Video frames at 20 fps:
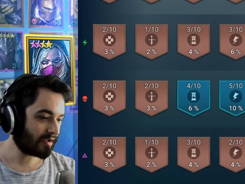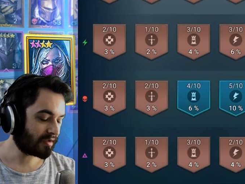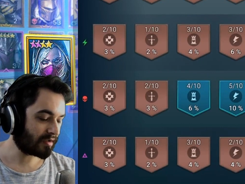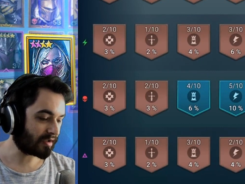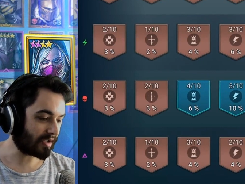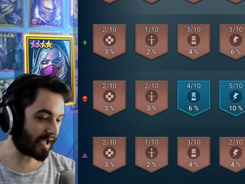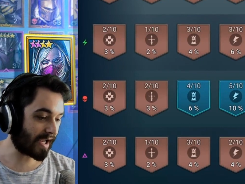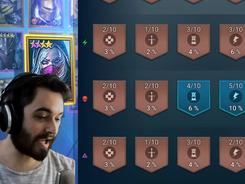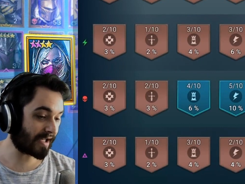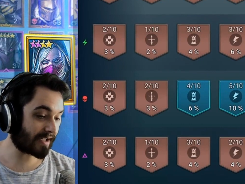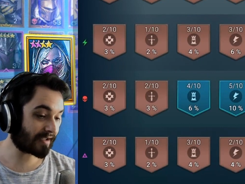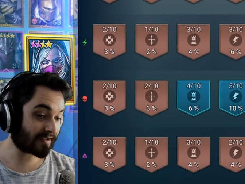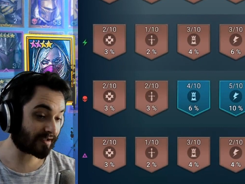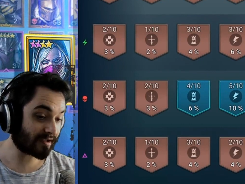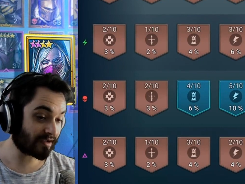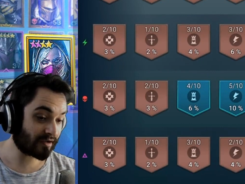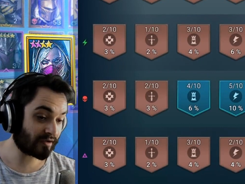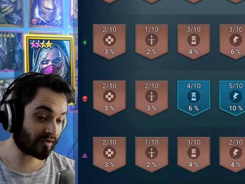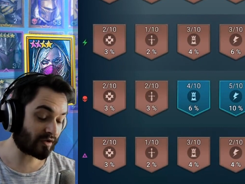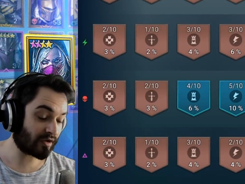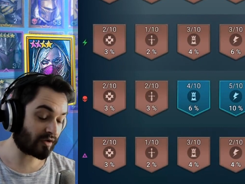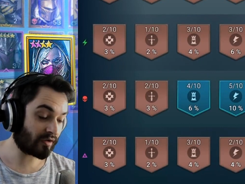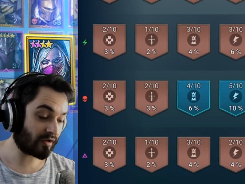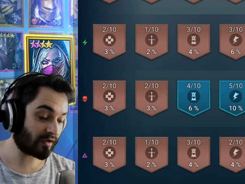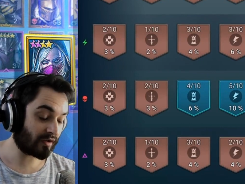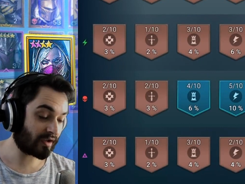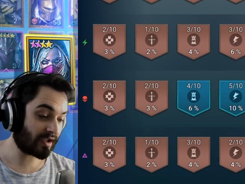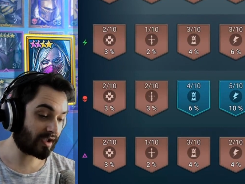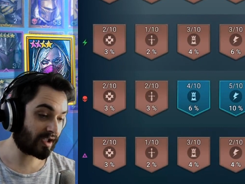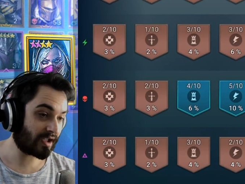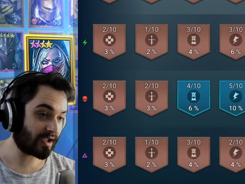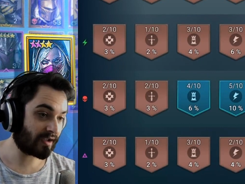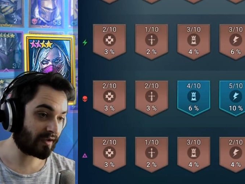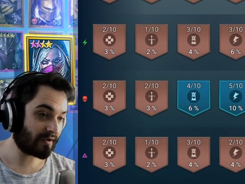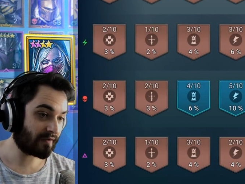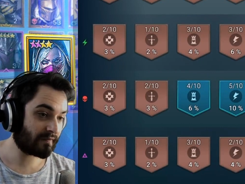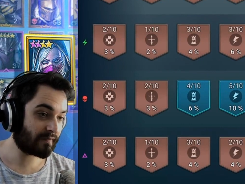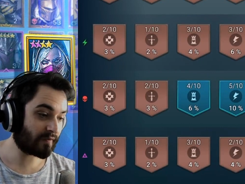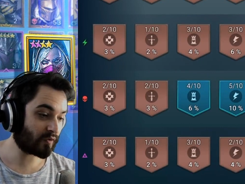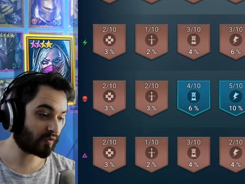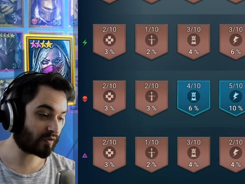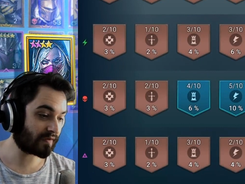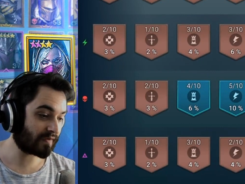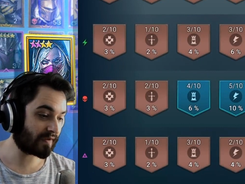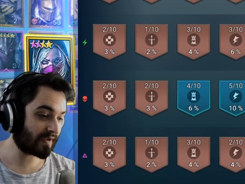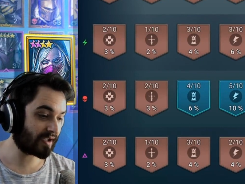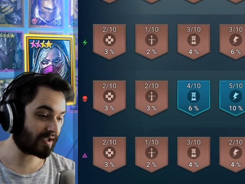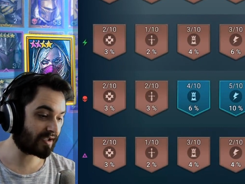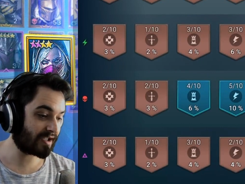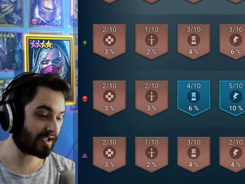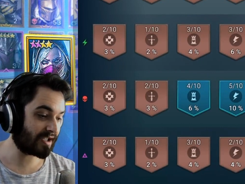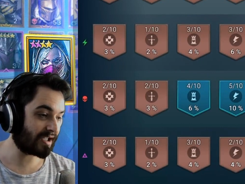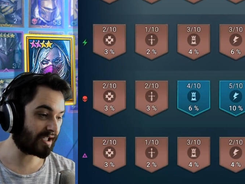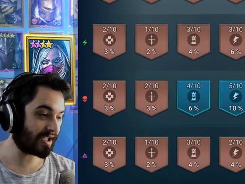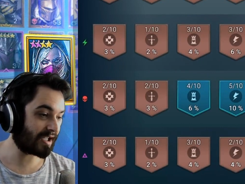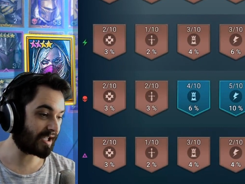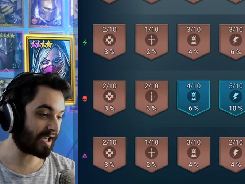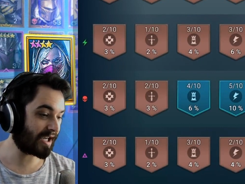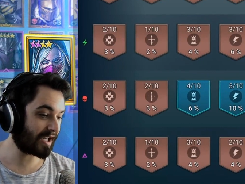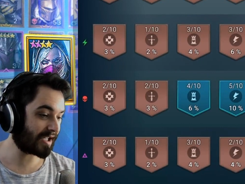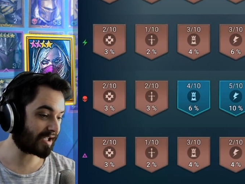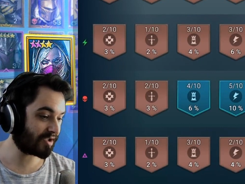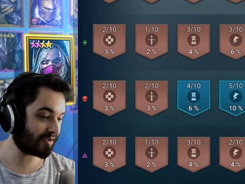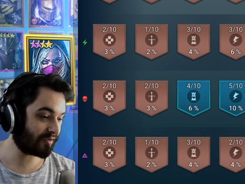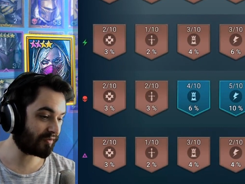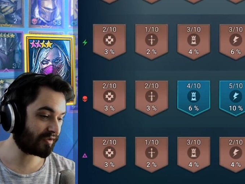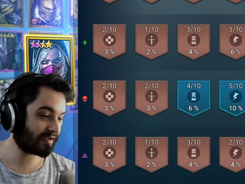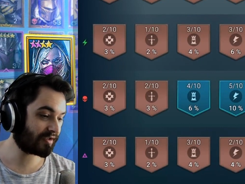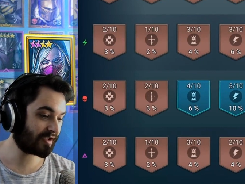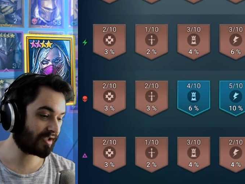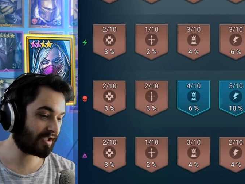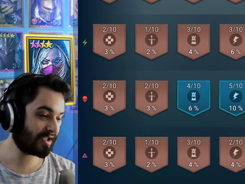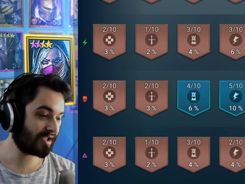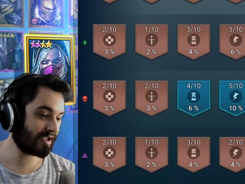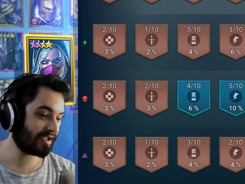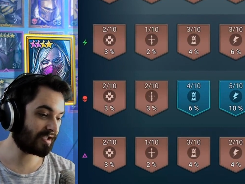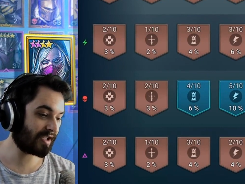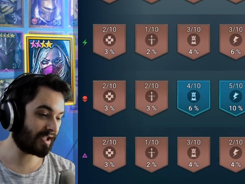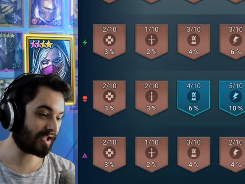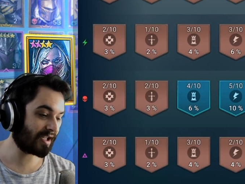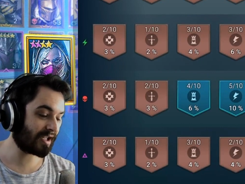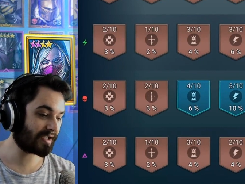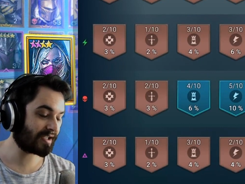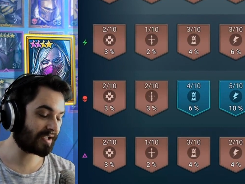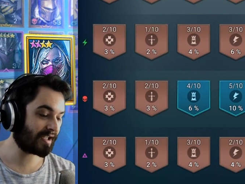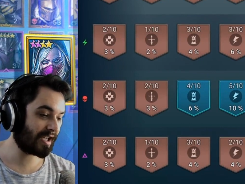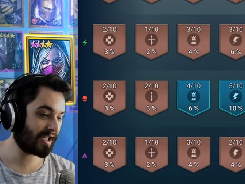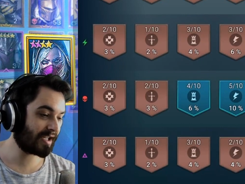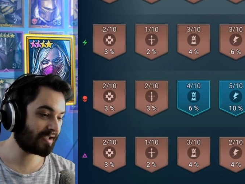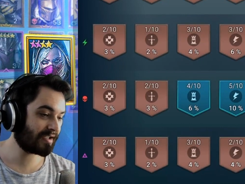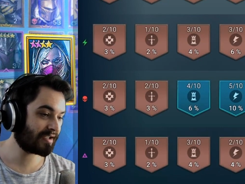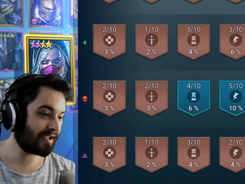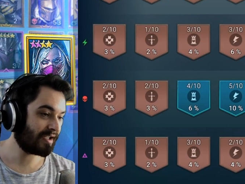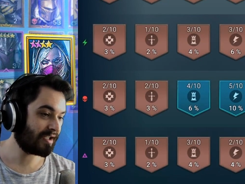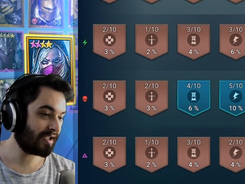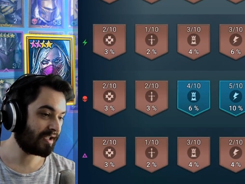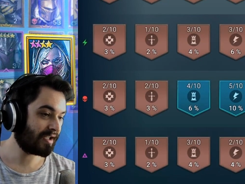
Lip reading: So excellent on the Force Affinity accuracy, 10 out of 10.